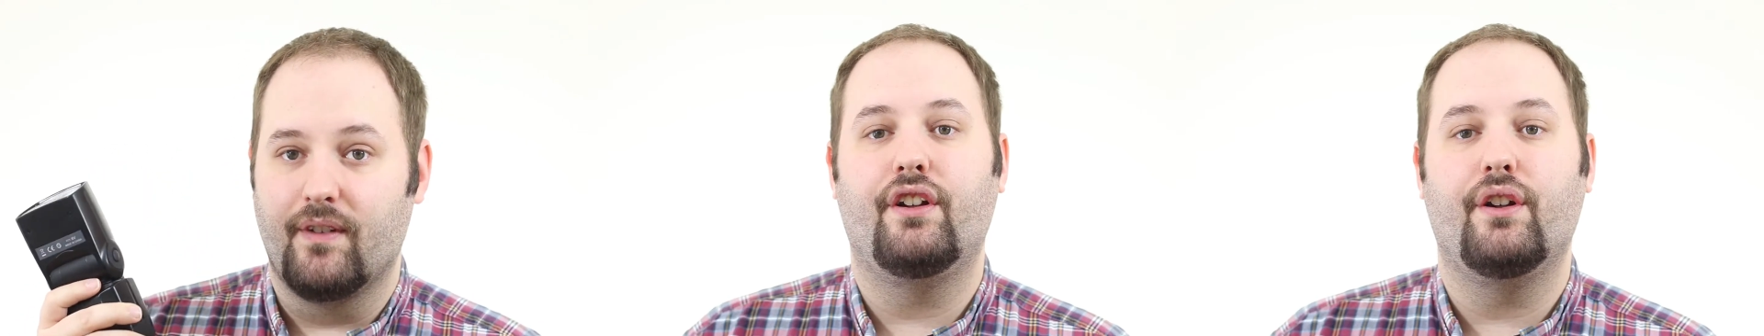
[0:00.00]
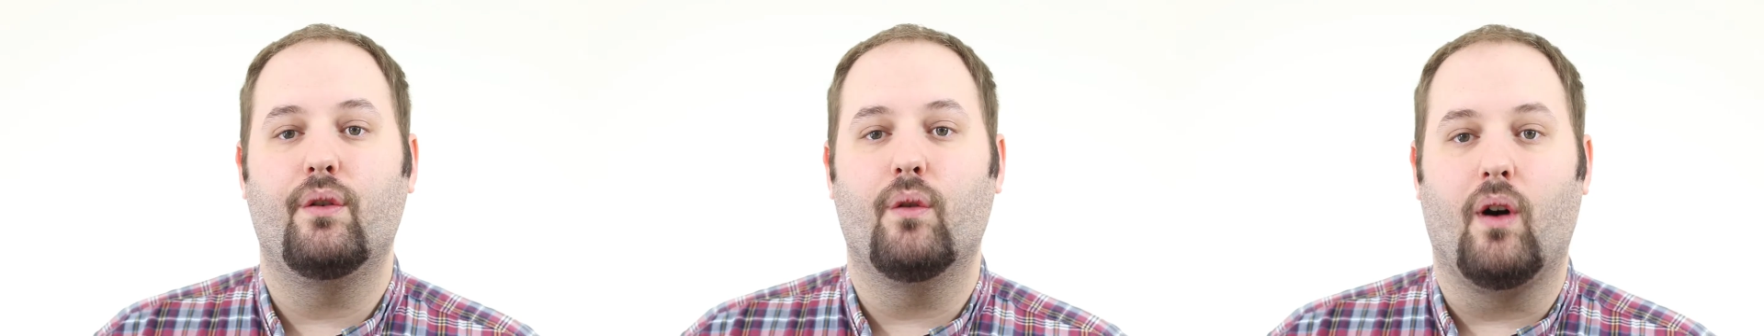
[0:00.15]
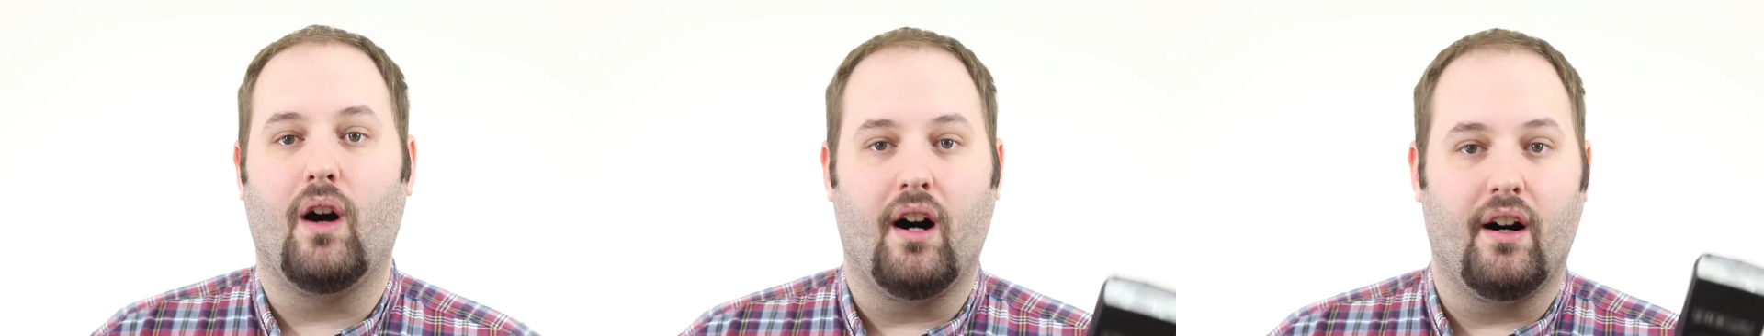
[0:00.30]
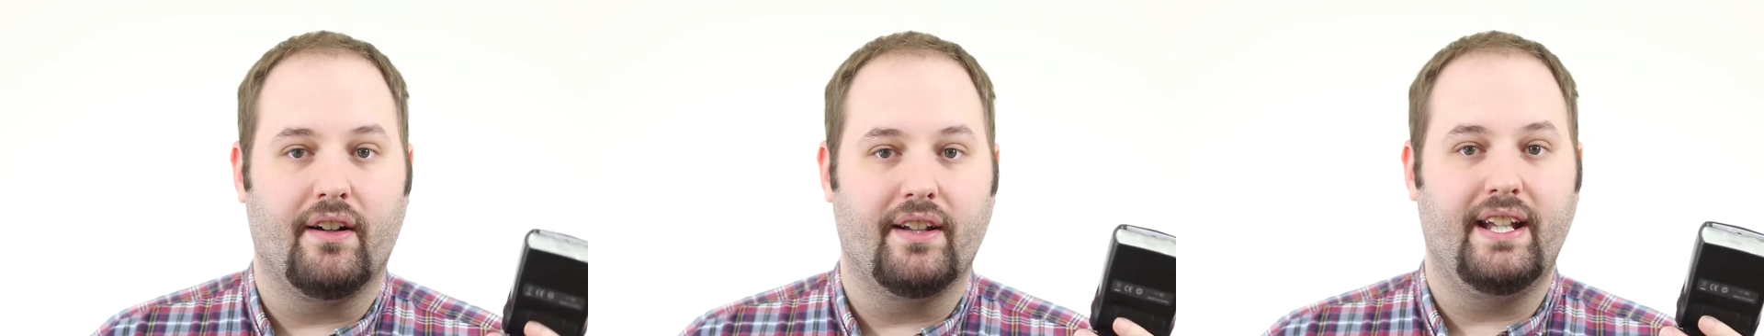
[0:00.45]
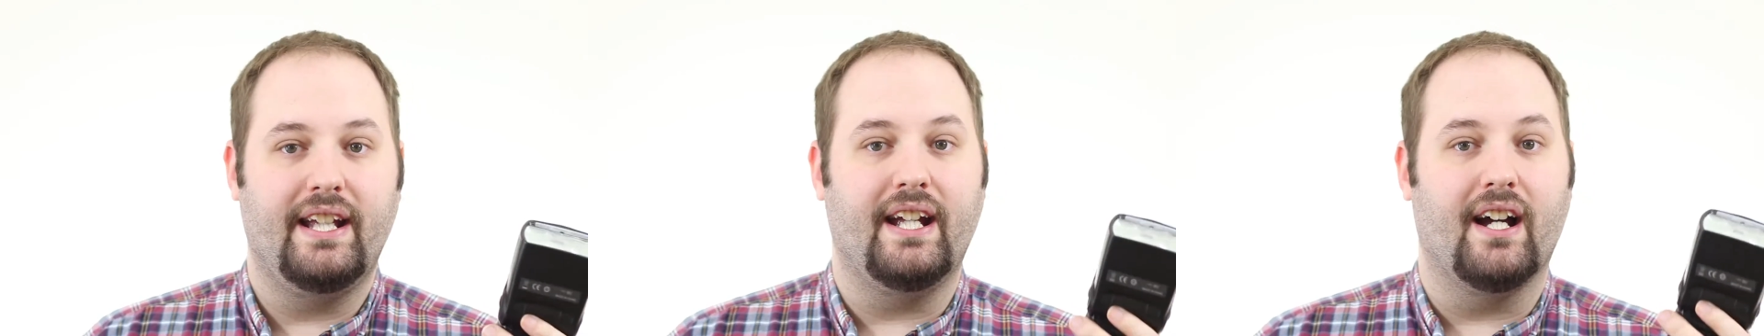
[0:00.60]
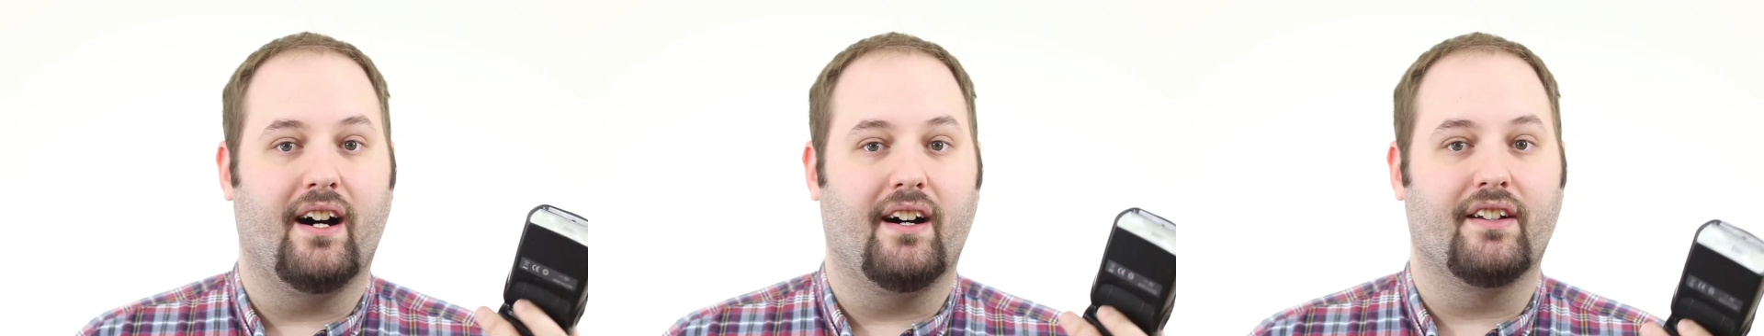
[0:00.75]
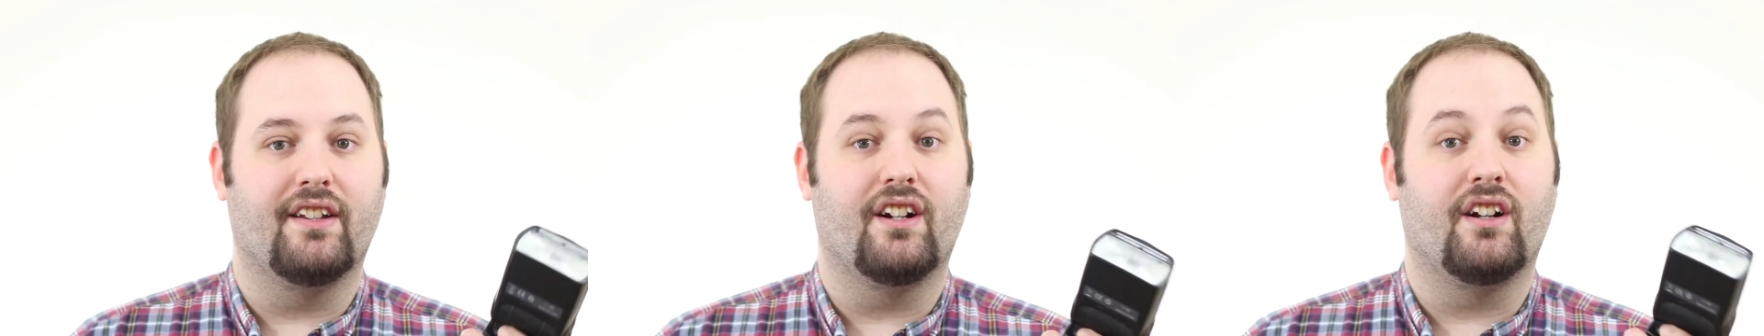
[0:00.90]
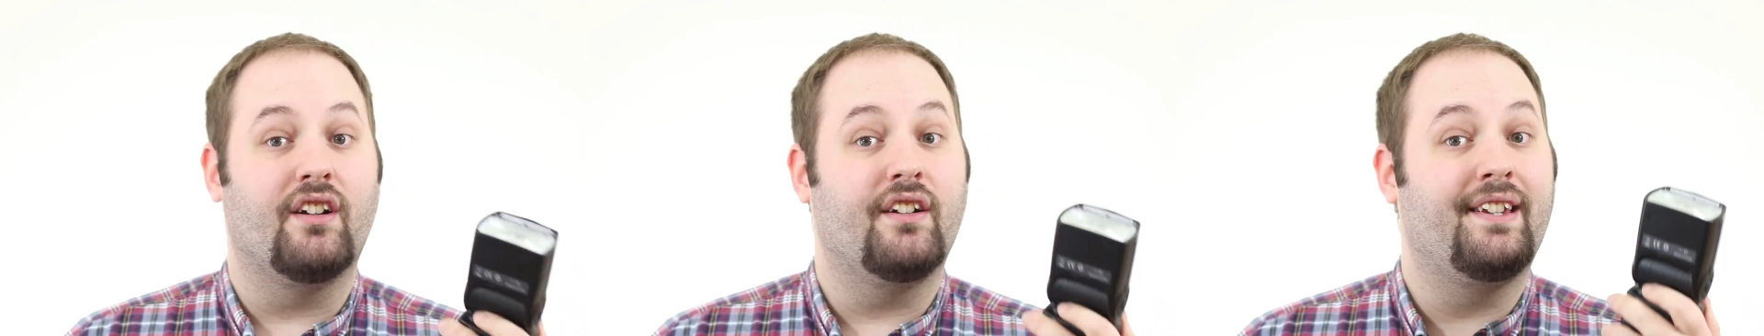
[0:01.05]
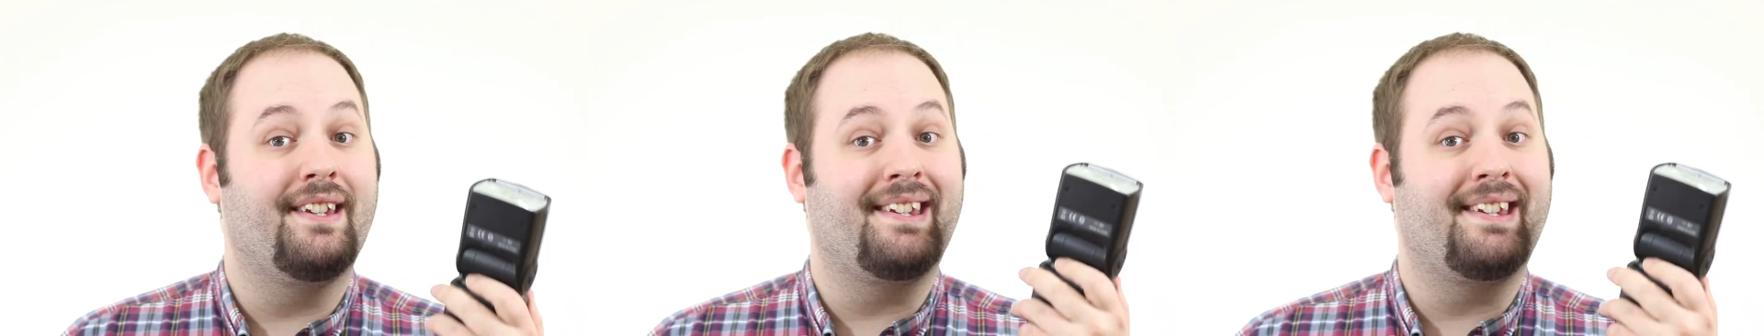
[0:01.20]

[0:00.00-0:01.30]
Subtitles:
to all the other